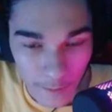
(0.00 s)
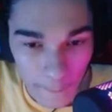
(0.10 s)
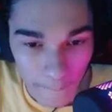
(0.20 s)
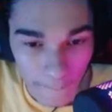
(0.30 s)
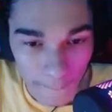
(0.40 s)

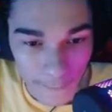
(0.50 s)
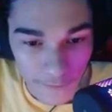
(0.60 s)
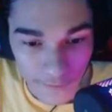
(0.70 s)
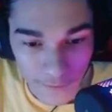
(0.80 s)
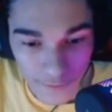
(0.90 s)

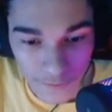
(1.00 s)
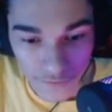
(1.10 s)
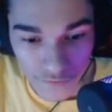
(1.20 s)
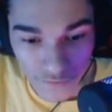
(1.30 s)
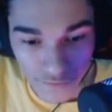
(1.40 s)

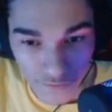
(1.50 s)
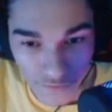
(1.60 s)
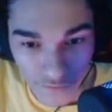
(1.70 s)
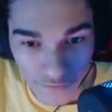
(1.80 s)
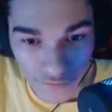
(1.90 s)

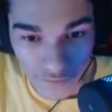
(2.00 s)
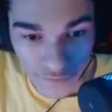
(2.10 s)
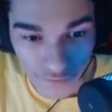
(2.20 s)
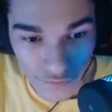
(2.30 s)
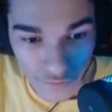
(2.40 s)

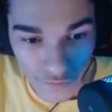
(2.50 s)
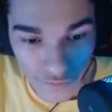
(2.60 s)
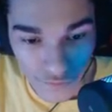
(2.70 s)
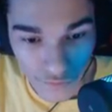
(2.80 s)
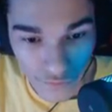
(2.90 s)

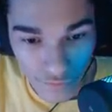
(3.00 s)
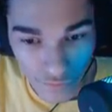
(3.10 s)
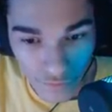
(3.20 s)
Nothing is said.